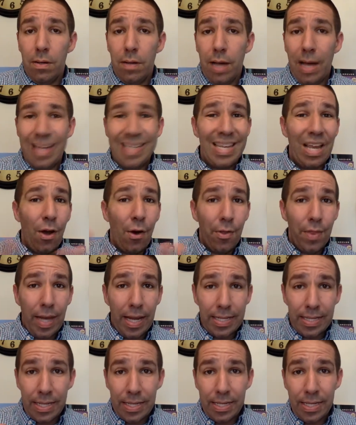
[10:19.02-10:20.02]
I say all
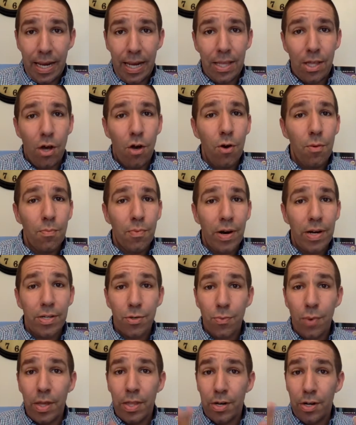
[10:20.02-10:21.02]
that to say the home
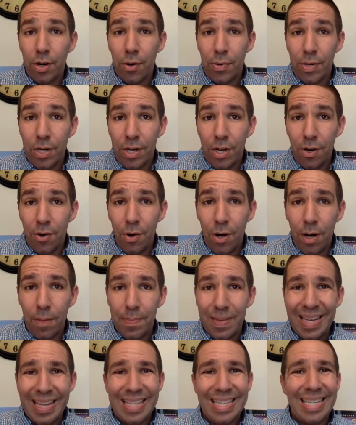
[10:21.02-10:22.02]
prices, while they're going to go
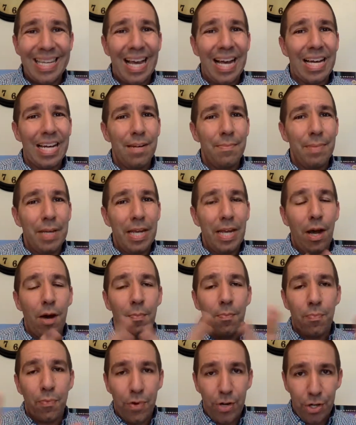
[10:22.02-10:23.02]
up, it's not going to be
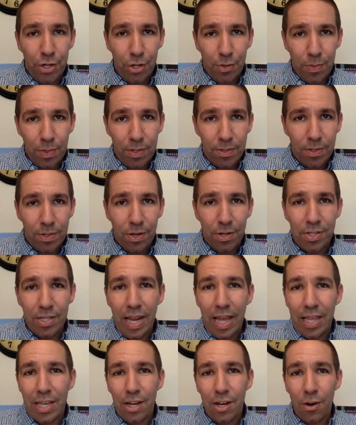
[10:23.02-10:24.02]
appreciable. So it's
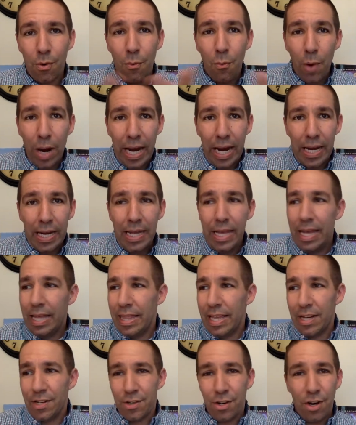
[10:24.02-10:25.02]
not like you're going to wait.
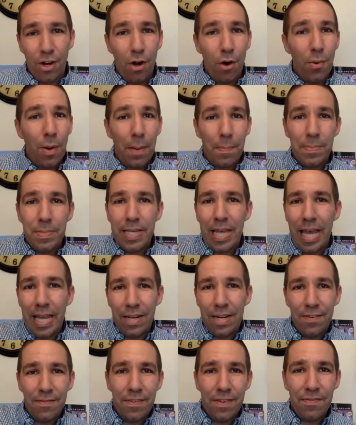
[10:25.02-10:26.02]
Things are going to go up
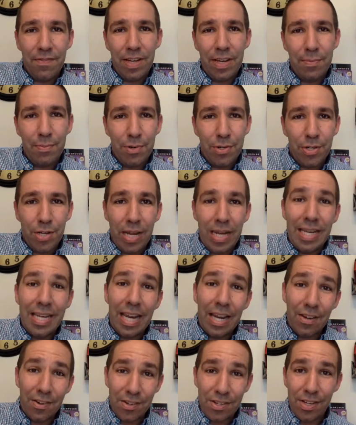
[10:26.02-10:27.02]
10 to 15% and
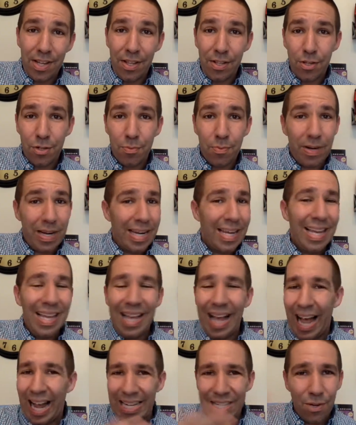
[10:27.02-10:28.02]
then you're selling in the spring.
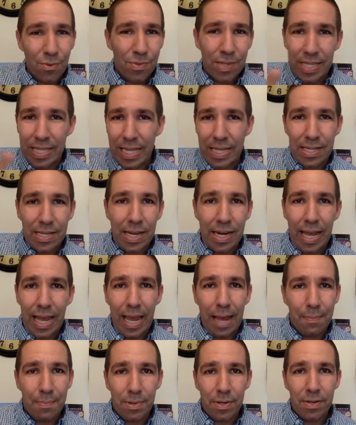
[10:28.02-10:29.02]
I don't think that's going to
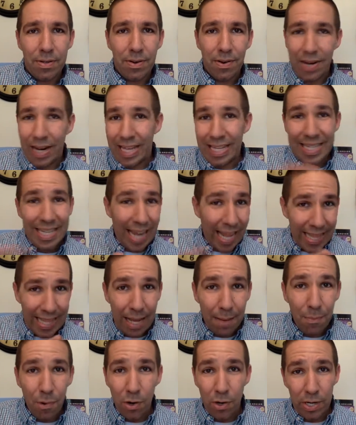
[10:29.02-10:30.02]
happen. Okay, it's not
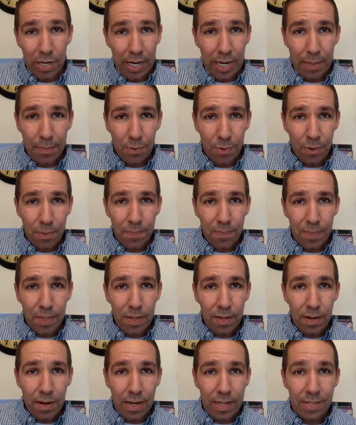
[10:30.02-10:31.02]
that market anymore.
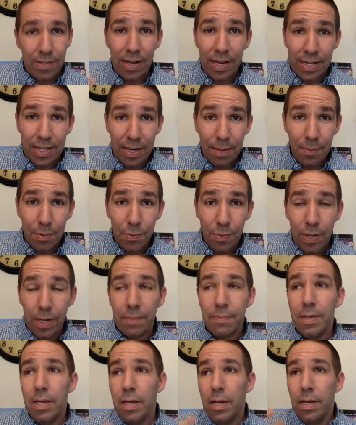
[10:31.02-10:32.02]
All right, so that's number one.
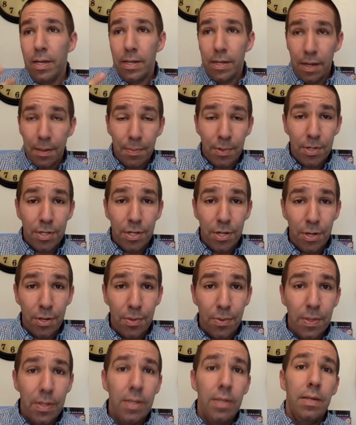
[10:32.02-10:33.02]
Number
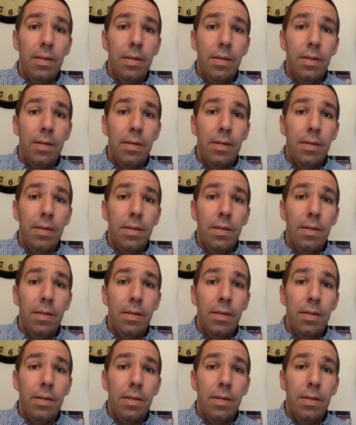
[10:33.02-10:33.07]
two,